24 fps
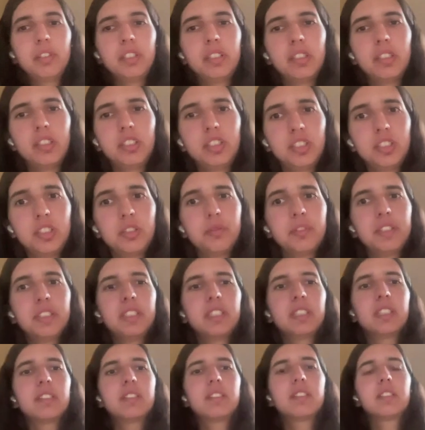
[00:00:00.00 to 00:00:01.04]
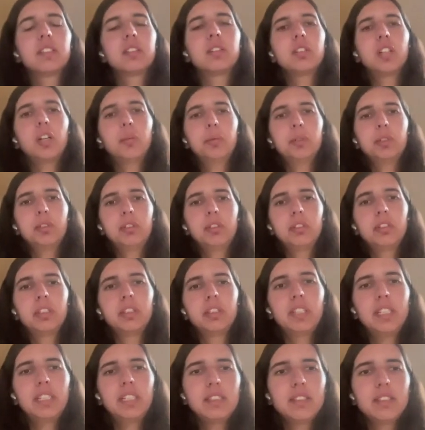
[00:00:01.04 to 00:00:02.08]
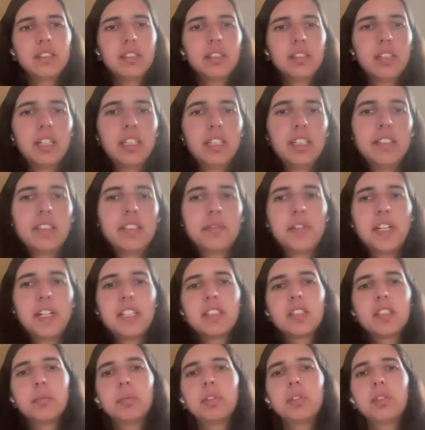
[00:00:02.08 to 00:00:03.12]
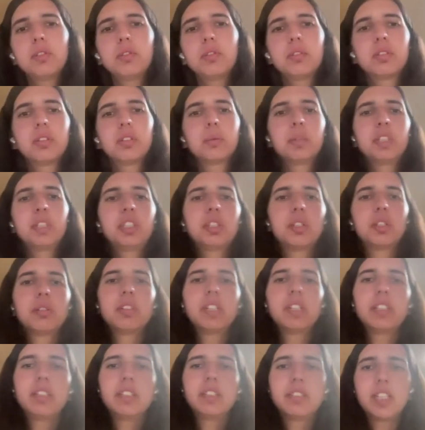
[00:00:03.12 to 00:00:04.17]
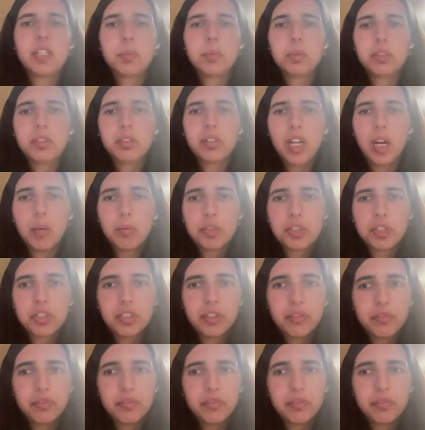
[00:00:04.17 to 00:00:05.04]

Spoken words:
fit than just fitting a single copula to the data, and it's flexible. So we showed that it's able to capture